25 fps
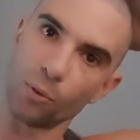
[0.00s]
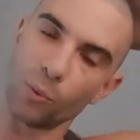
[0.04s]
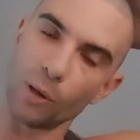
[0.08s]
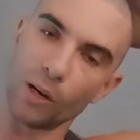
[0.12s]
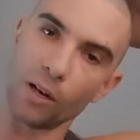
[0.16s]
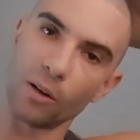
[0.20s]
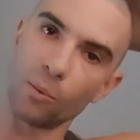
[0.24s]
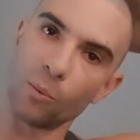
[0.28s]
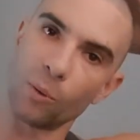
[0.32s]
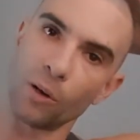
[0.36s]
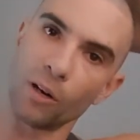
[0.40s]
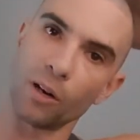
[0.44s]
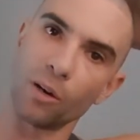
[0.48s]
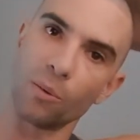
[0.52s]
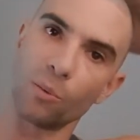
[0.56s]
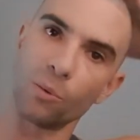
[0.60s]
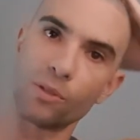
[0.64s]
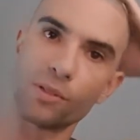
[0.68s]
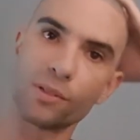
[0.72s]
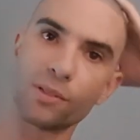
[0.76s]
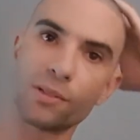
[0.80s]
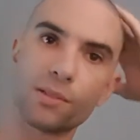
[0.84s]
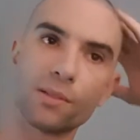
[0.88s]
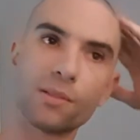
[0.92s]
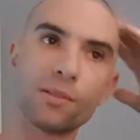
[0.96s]
when, when I
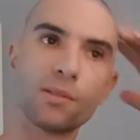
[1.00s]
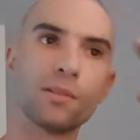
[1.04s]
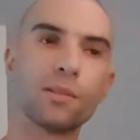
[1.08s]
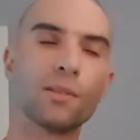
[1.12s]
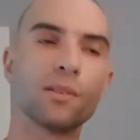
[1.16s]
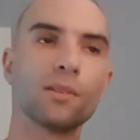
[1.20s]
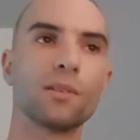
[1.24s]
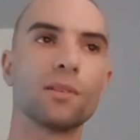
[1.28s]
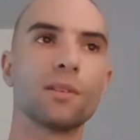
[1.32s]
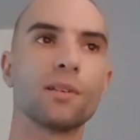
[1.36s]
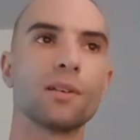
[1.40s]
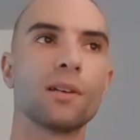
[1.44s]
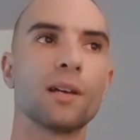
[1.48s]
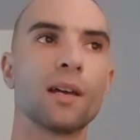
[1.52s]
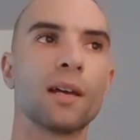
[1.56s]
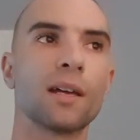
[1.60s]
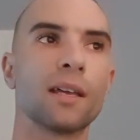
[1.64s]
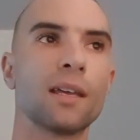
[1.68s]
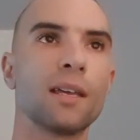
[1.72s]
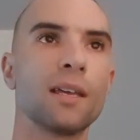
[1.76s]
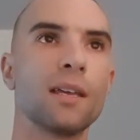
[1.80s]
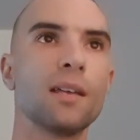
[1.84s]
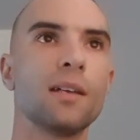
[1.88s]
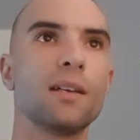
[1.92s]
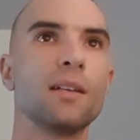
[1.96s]
was a
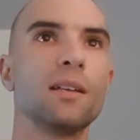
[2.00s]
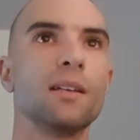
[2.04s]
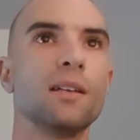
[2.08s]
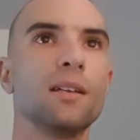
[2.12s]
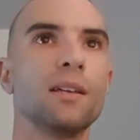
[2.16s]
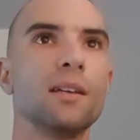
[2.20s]
kid,